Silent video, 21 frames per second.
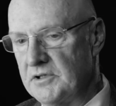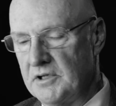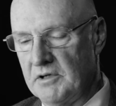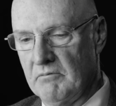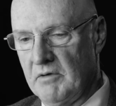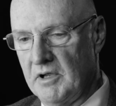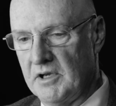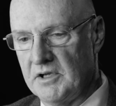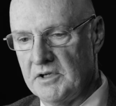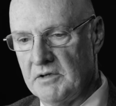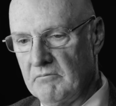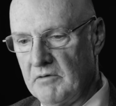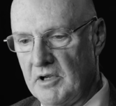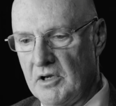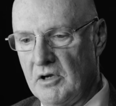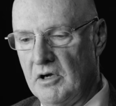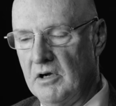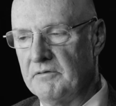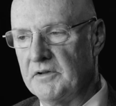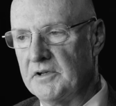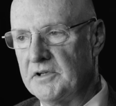And he read
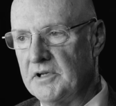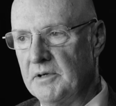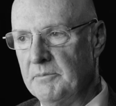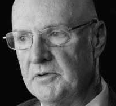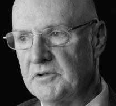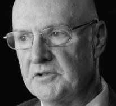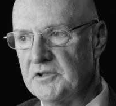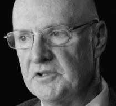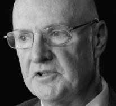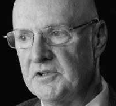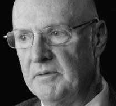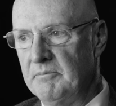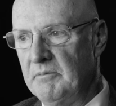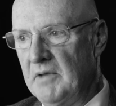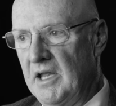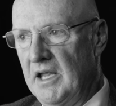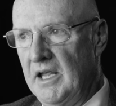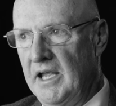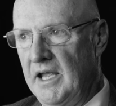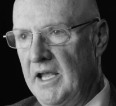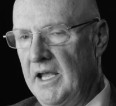off the temperatures. They went,
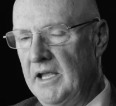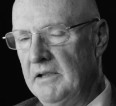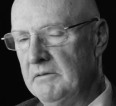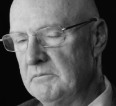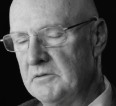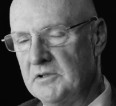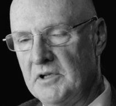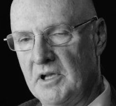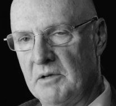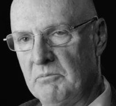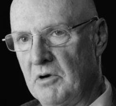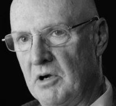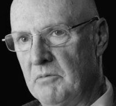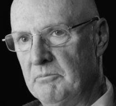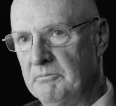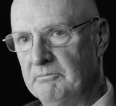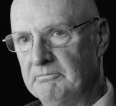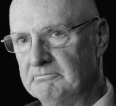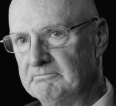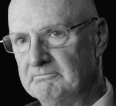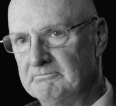it's not a
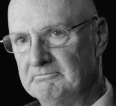problem.